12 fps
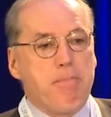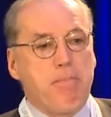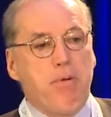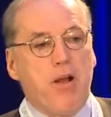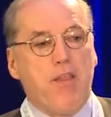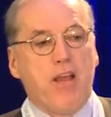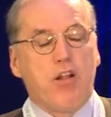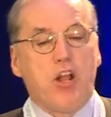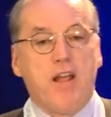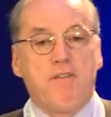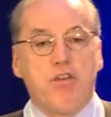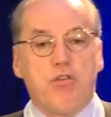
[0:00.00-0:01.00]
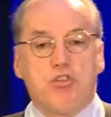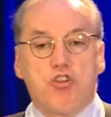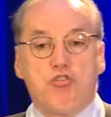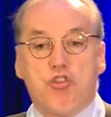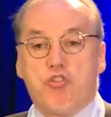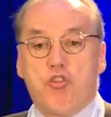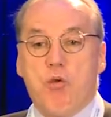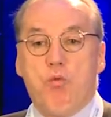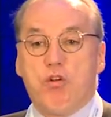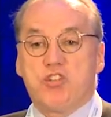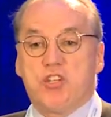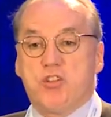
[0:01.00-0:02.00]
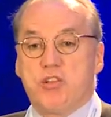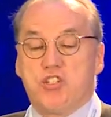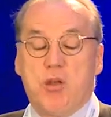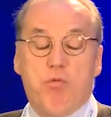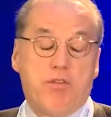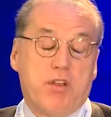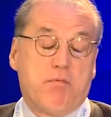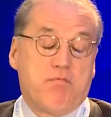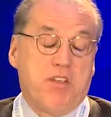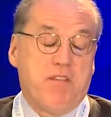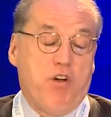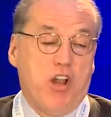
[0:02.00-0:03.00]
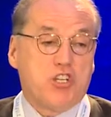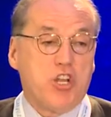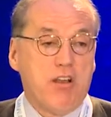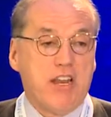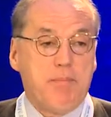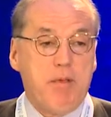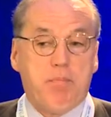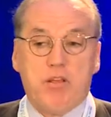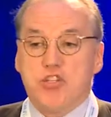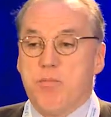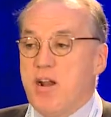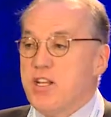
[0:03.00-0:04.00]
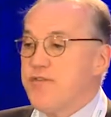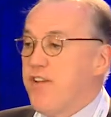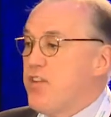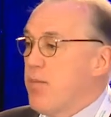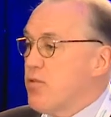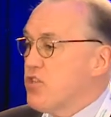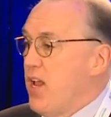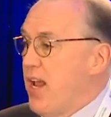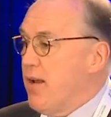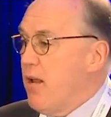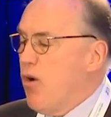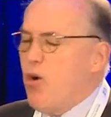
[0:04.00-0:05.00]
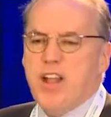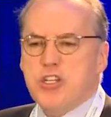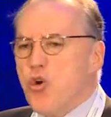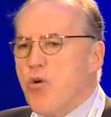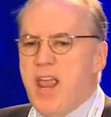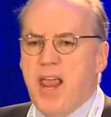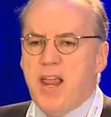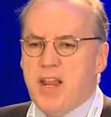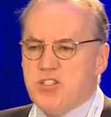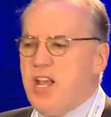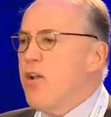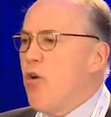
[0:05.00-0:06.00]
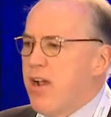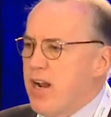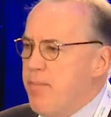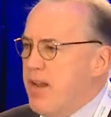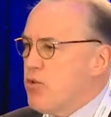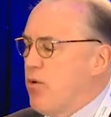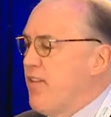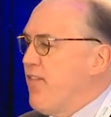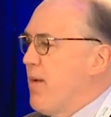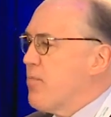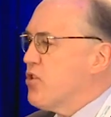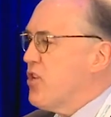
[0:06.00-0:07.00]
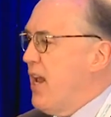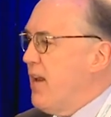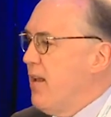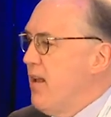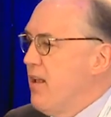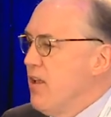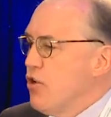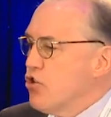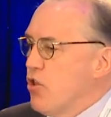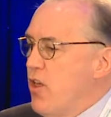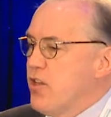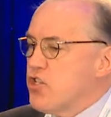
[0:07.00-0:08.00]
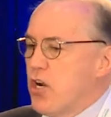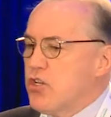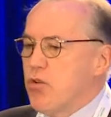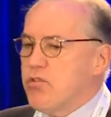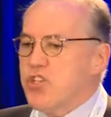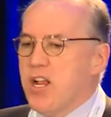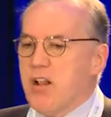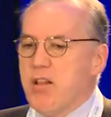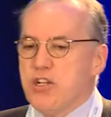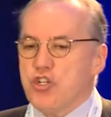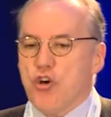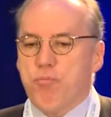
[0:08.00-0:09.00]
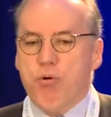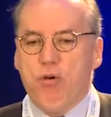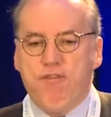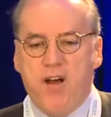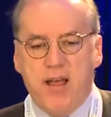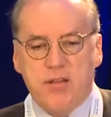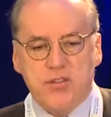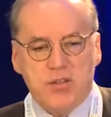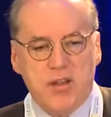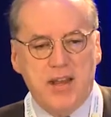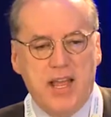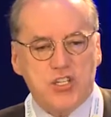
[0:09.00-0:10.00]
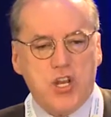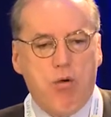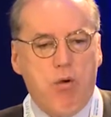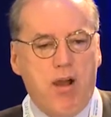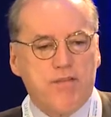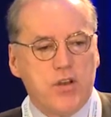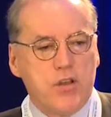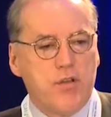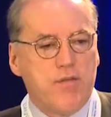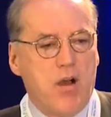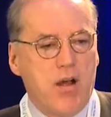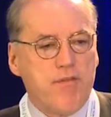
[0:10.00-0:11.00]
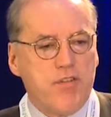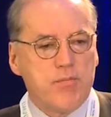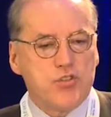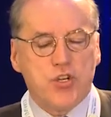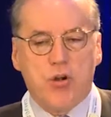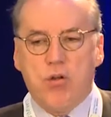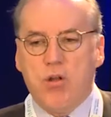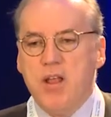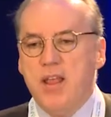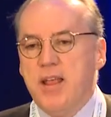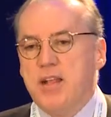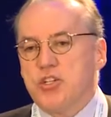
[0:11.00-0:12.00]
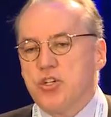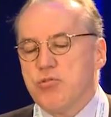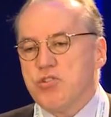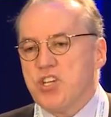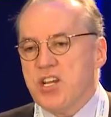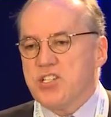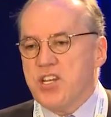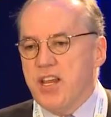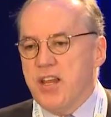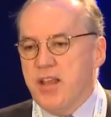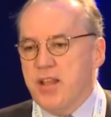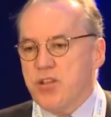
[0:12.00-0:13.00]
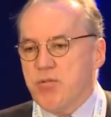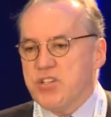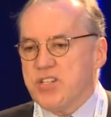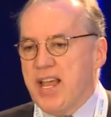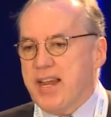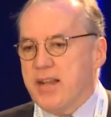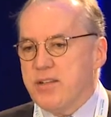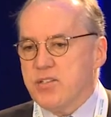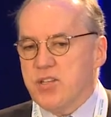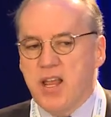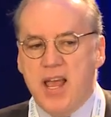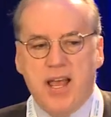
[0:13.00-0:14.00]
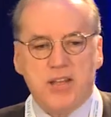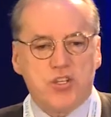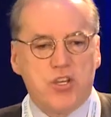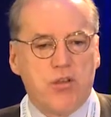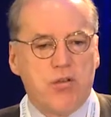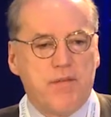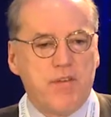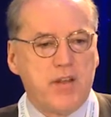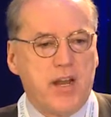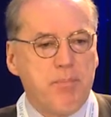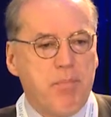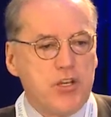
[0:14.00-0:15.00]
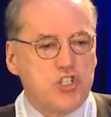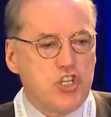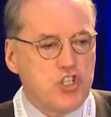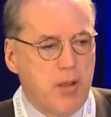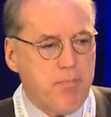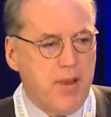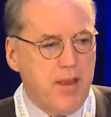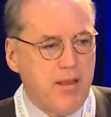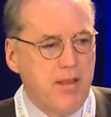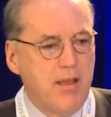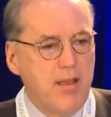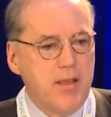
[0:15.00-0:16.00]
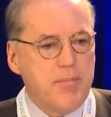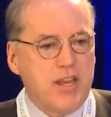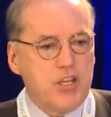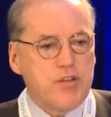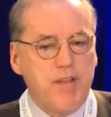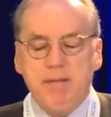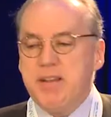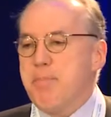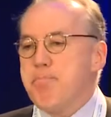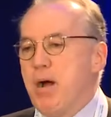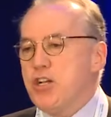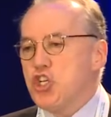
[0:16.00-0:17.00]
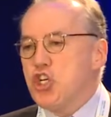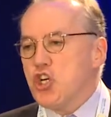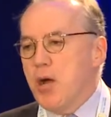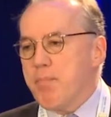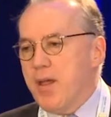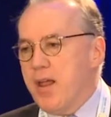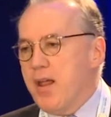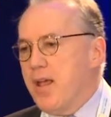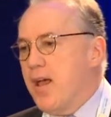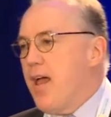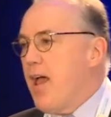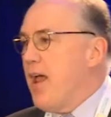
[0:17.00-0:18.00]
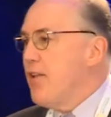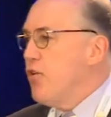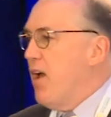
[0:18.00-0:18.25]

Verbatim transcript: But they'll, if you, they won't, they'll say, well, the, the volatility could be plus or minus 50%. Well, that's okay, because I know I'm going to make 25%. So then they start doing psychological profiles and ask how often you've gone from zero to 60 in three seconds. They ask you, have you done bungee jumping? Because if you haven't done bungee jumping and you